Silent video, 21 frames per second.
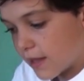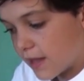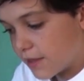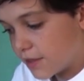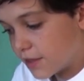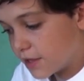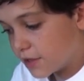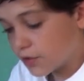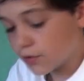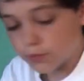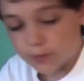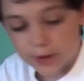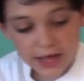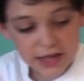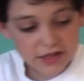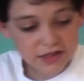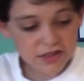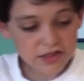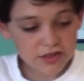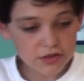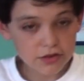And then the
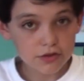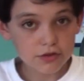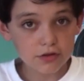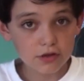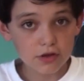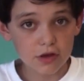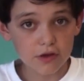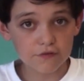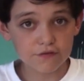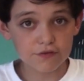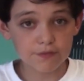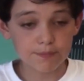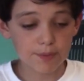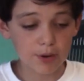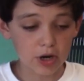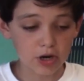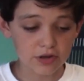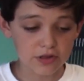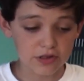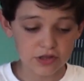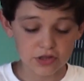rest of the
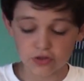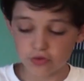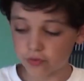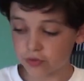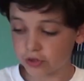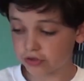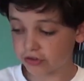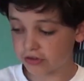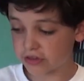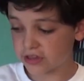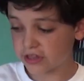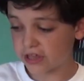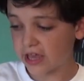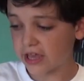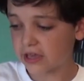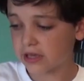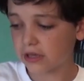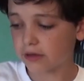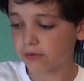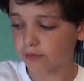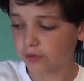parts, you can just
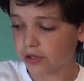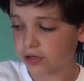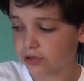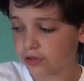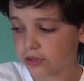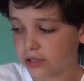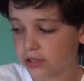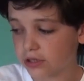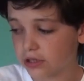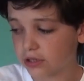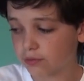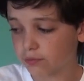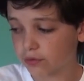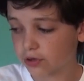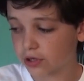take it when you need it.